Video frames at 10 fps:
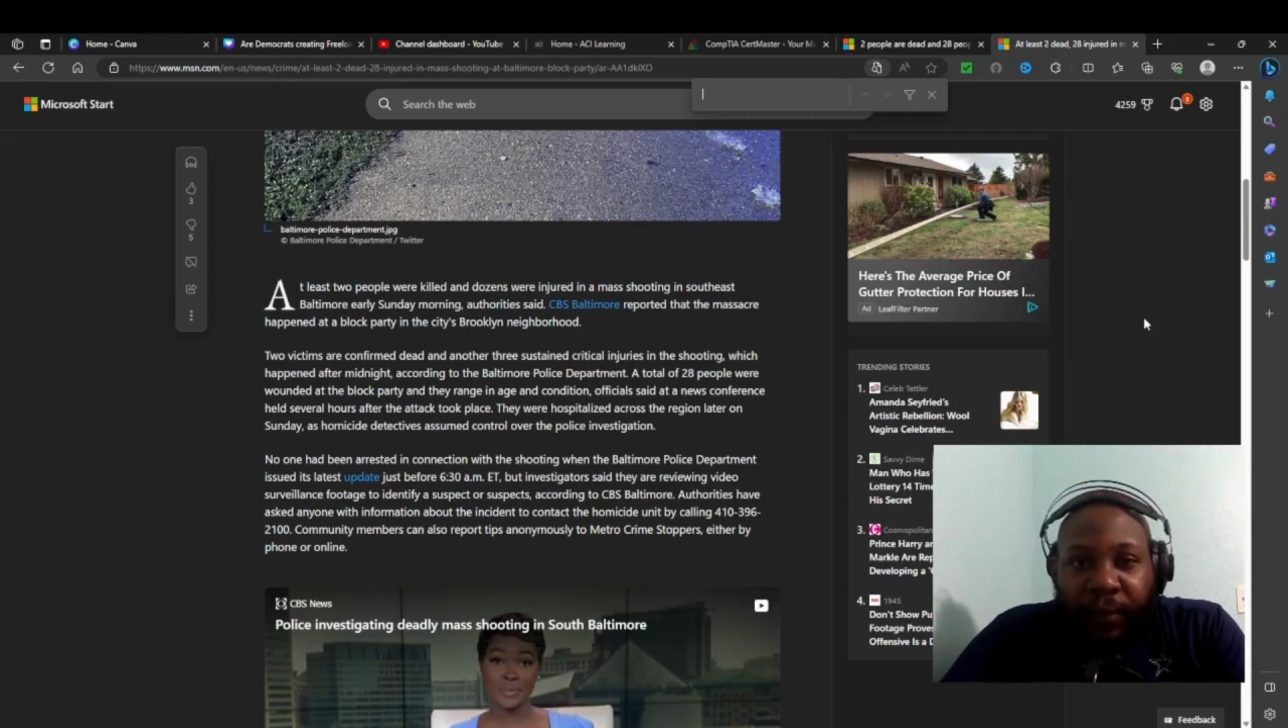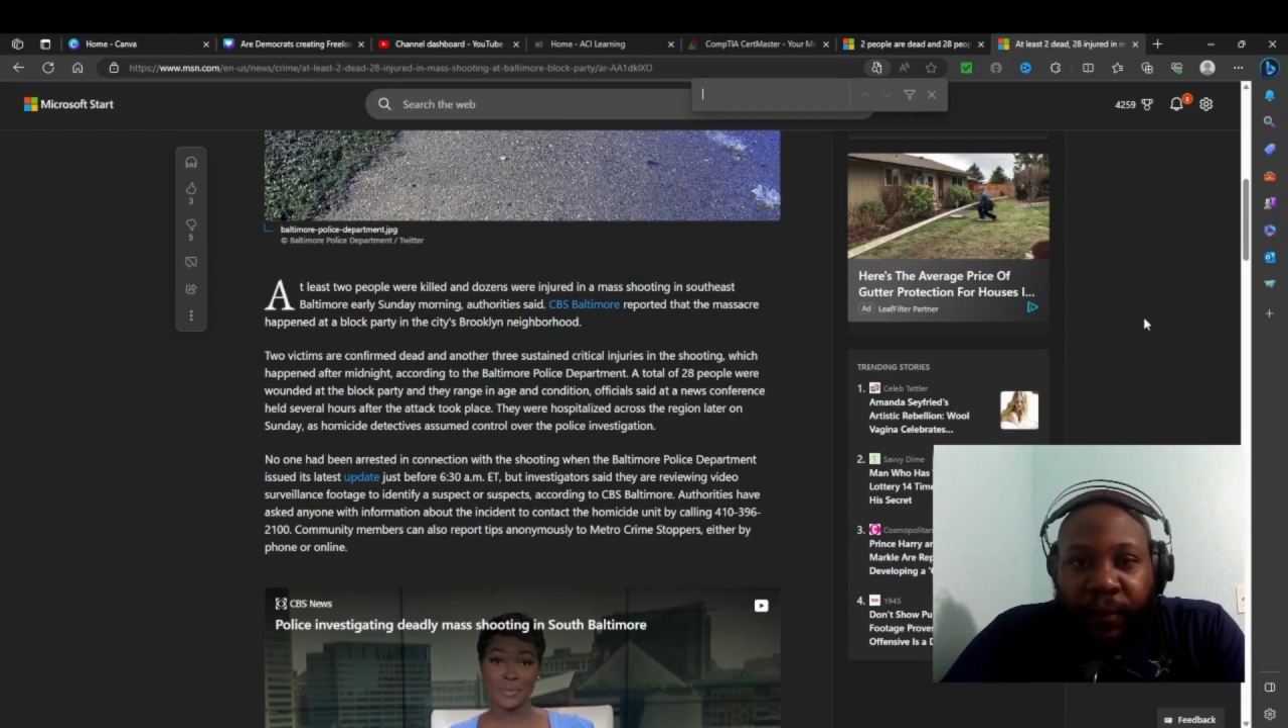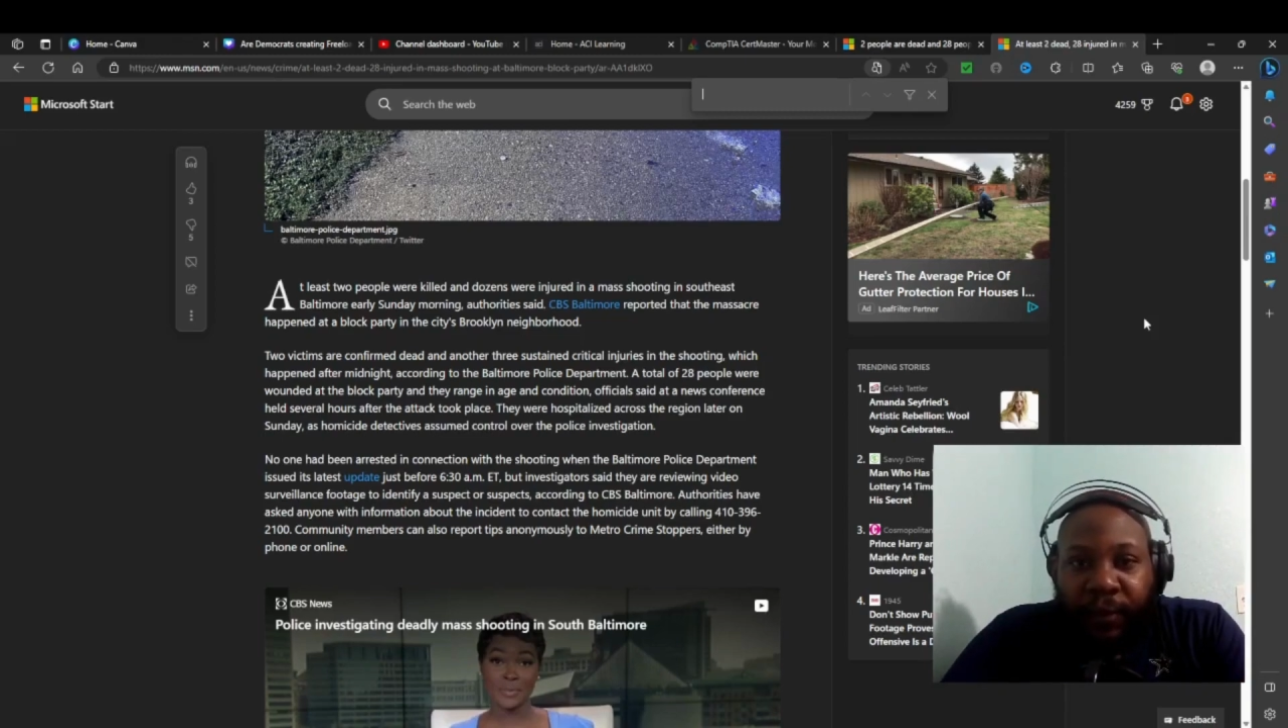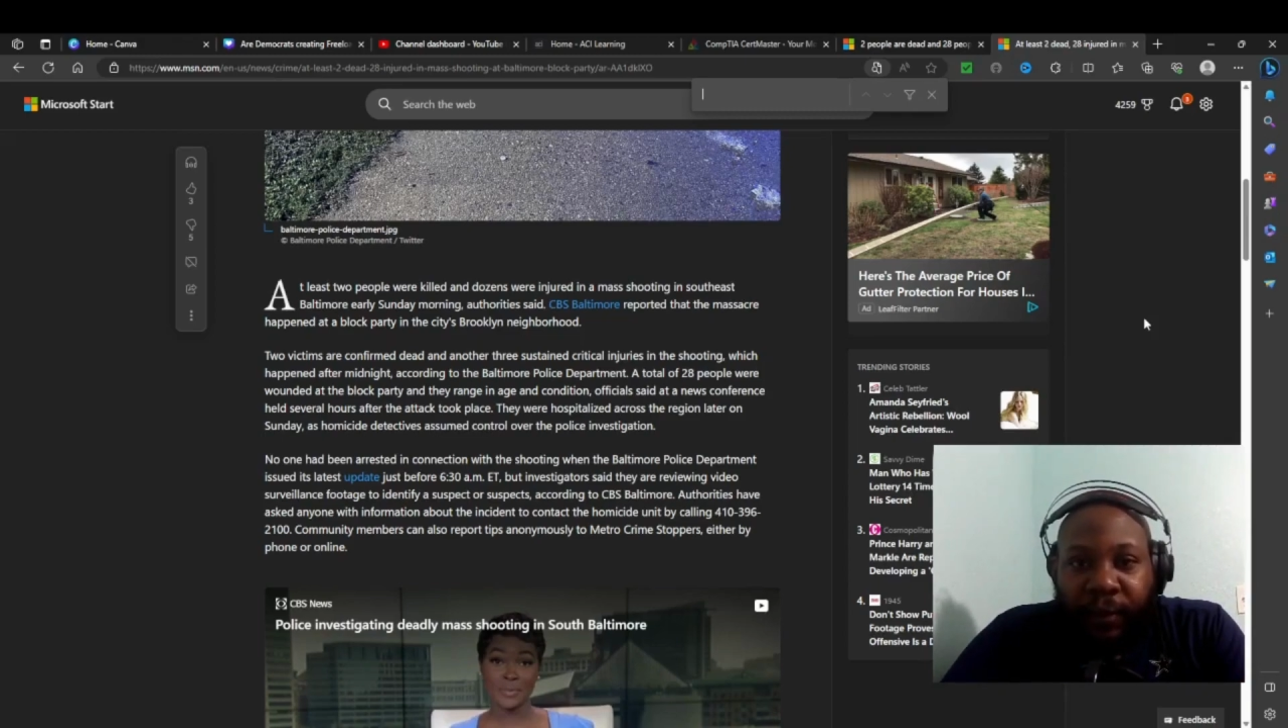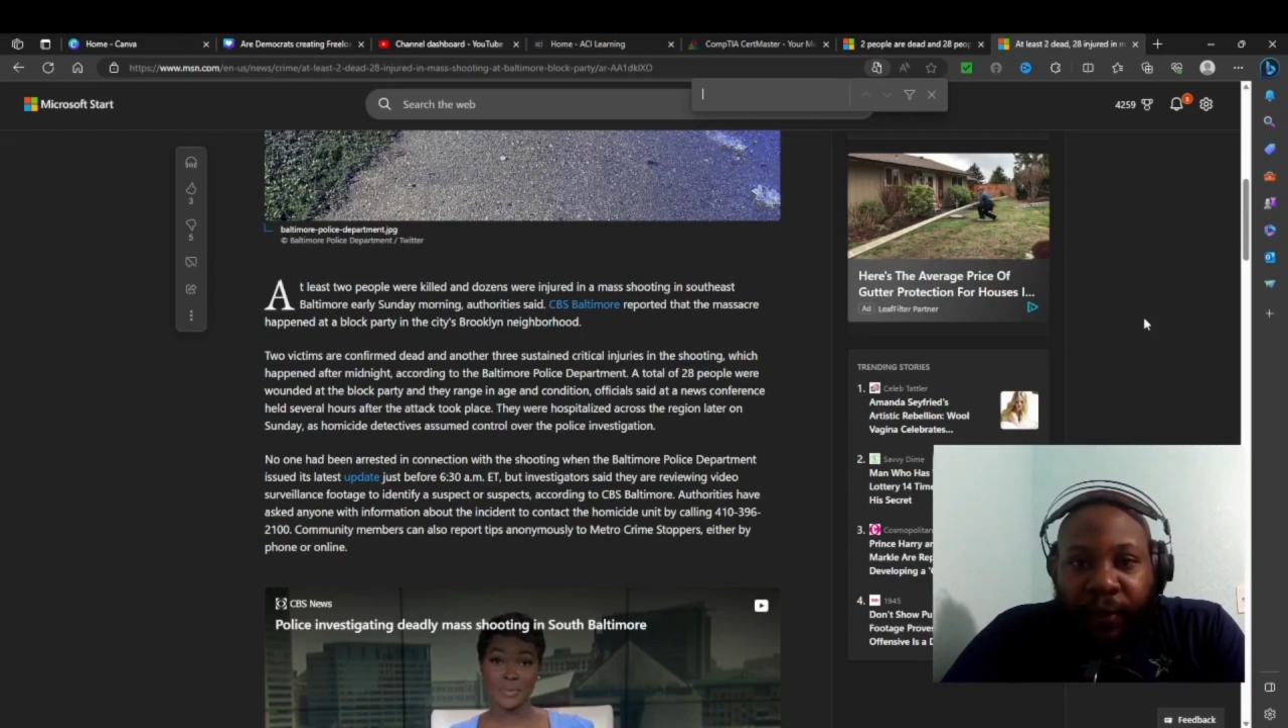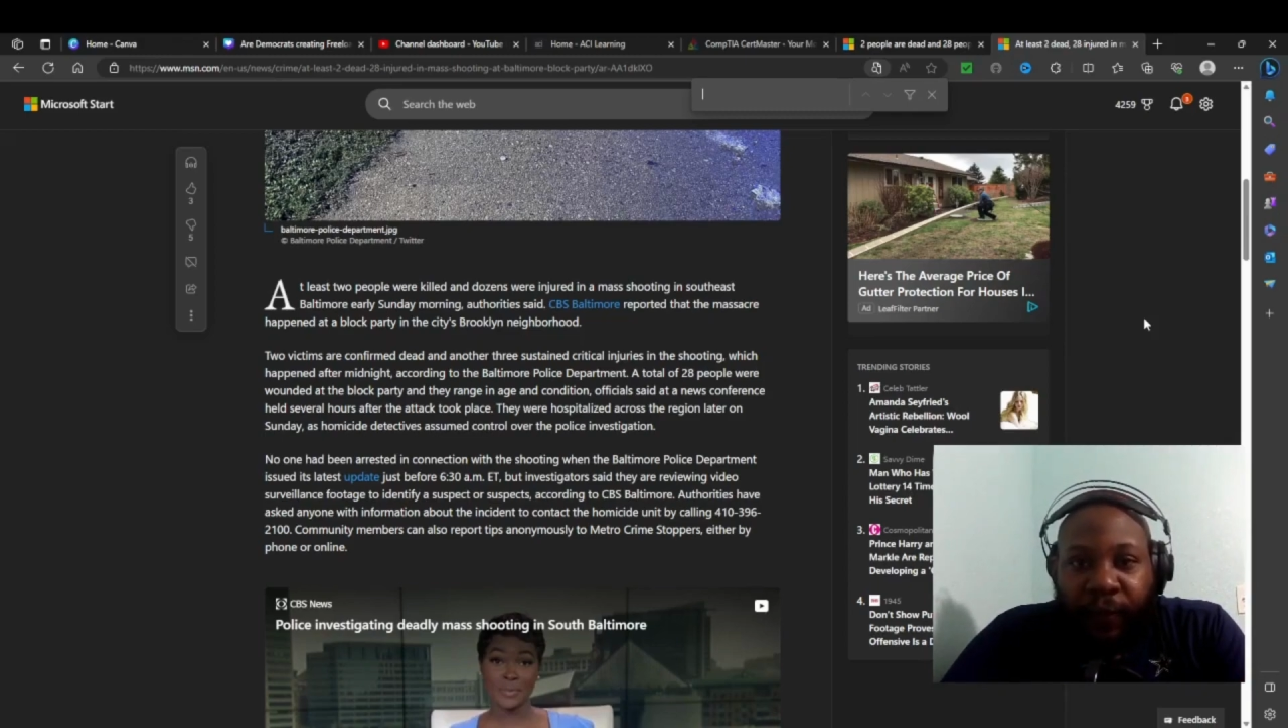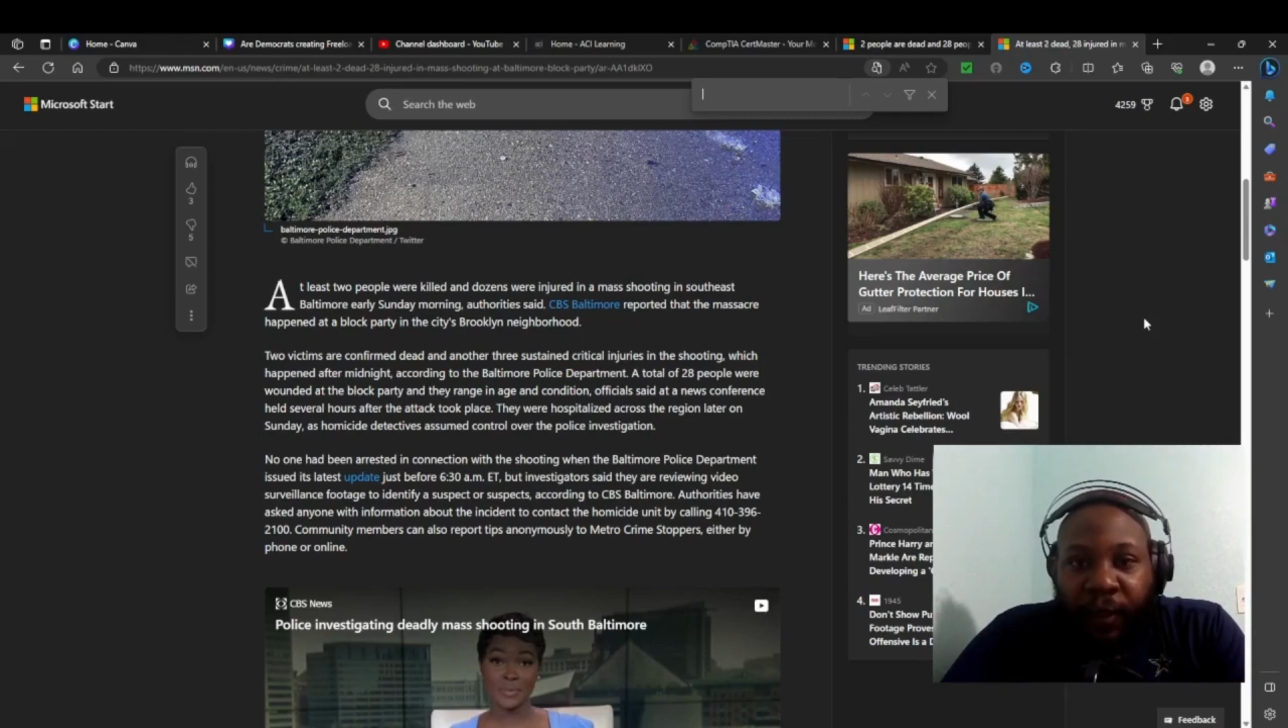and stuff.